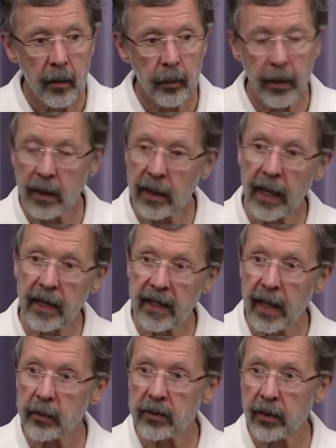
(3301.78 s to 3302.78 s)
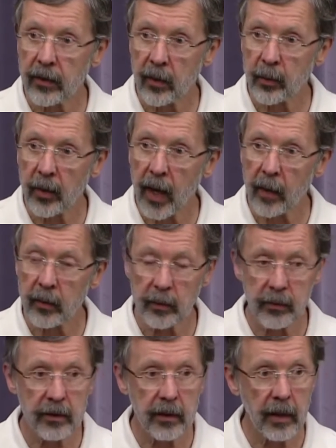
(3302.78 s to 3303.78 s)
But a lot of times there are
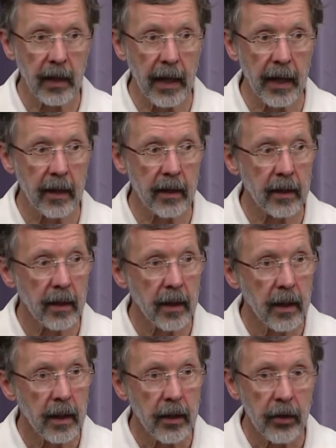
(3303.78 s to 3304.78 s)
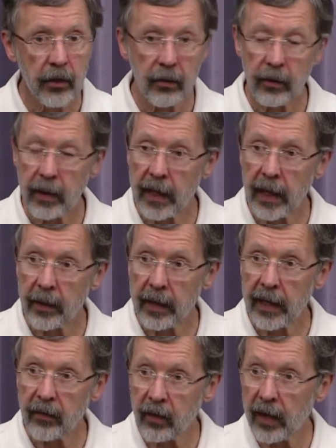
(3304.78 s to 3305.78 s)
problems. And, you, and
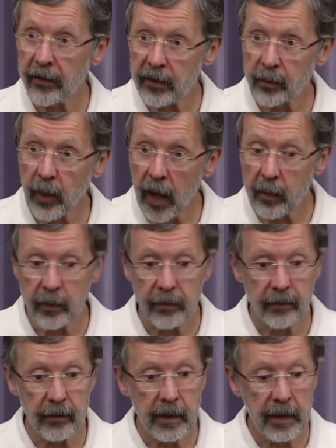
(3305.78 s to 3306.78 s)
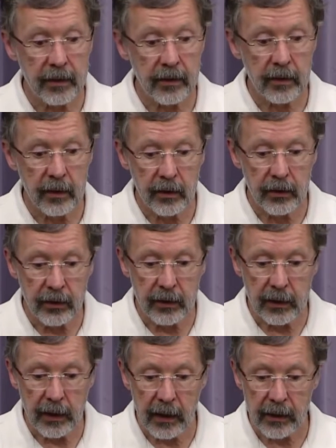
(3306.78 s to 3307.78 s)
now you've got this problem. Is,
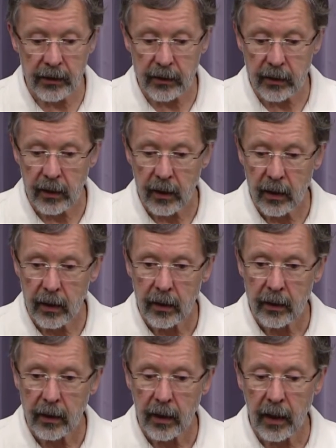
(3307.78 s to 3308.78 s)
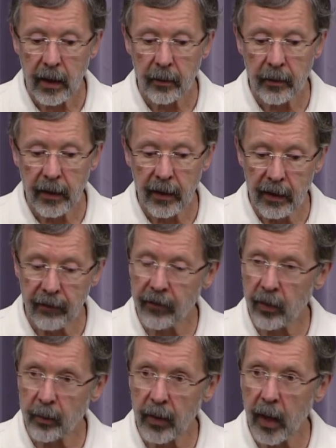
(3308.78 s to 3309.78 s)
does, um, if
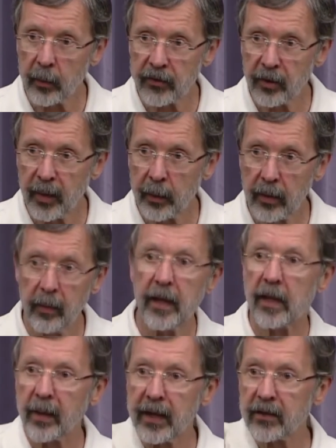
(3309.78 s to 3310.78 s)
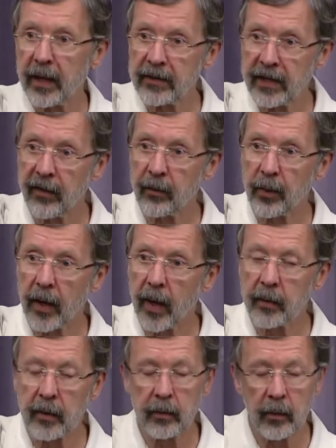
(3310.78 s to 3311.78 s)
there are problems, do people immediately raise their hands and say, I have a
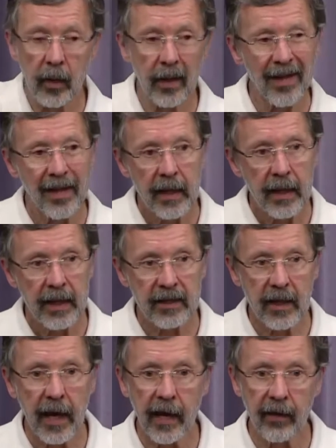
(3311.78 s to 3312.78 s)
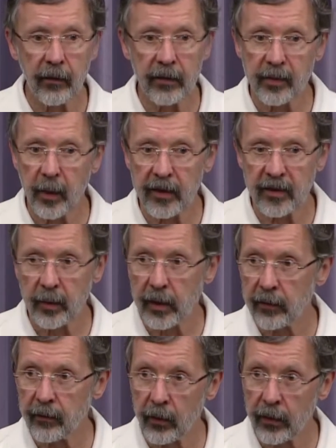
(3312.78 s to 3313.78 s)
problem? Well, it's kind of the
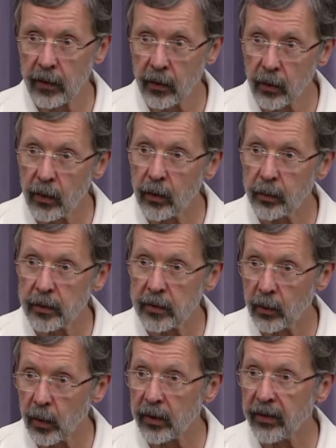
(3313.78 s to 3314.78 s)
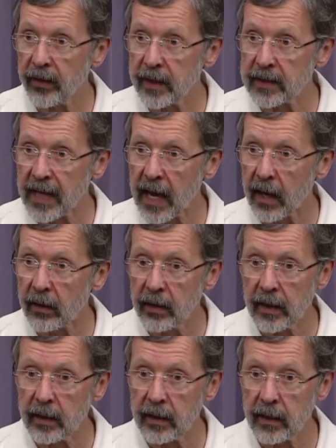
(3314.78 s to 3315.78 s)
responsibility for the group to work things out.
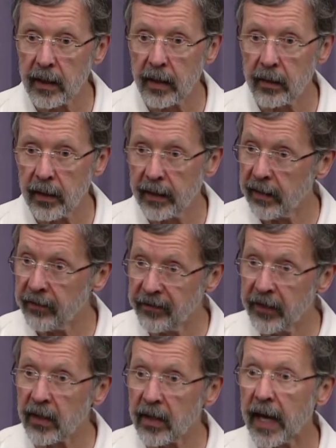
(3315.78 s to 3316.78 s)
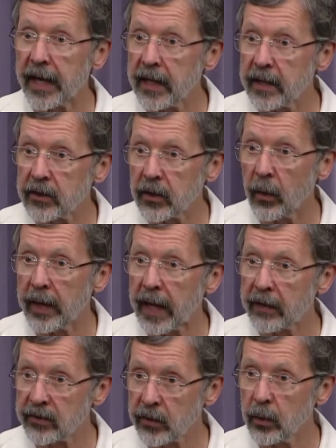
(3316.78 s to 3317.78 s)
And, and, and they feel like it's going
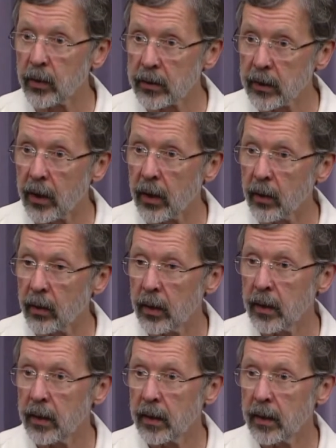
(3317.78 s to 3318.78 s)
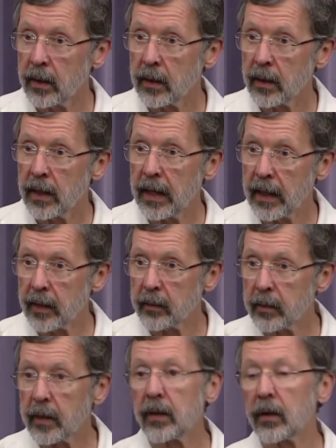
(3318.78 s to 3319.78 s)
out of school to go uh,
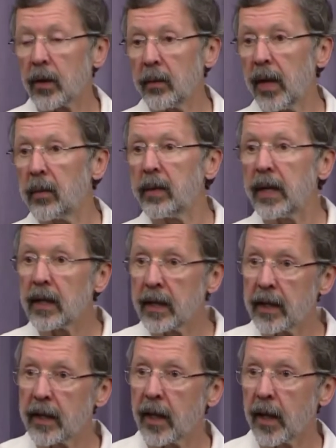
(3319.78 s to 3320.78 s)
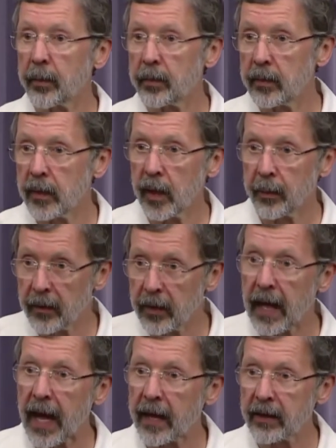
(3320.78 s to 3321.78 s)
you know, immediately up, up the
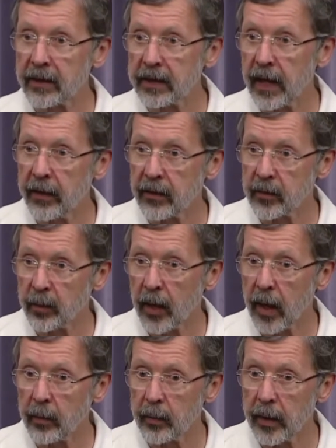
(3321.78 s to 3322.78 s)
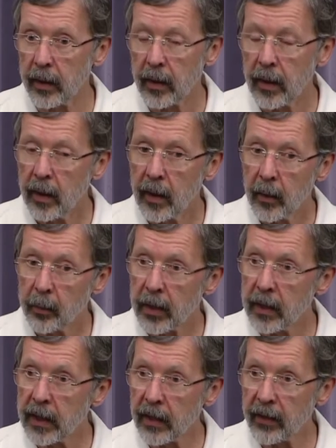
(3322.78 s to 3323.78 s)
ladder to say there's a problem here. But
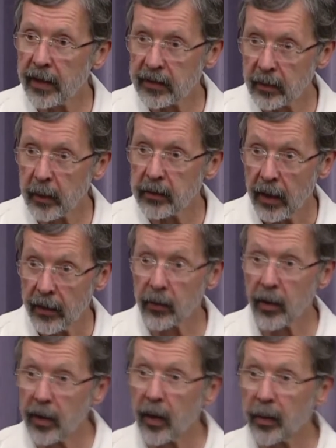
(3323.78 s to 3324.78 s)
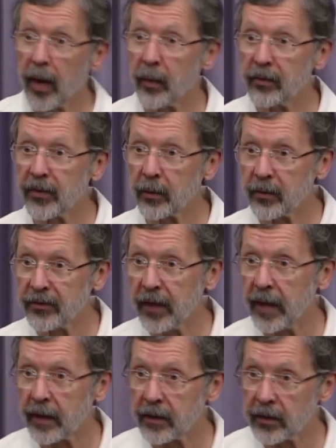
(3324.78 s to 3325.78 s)
on the other hand, sometimes there really are problems that will
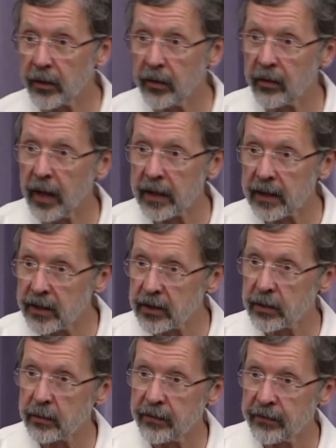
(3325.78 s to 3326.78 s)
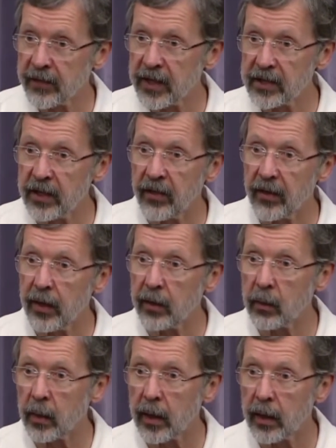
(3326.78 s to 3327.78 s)
sink it. So you've got this fuzzy
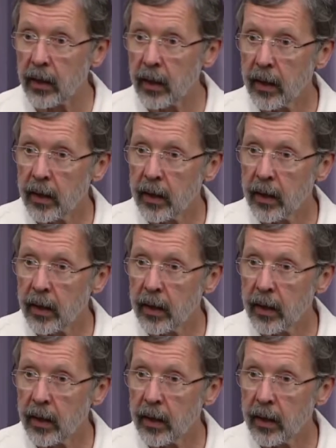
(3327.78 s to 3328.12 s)
thing where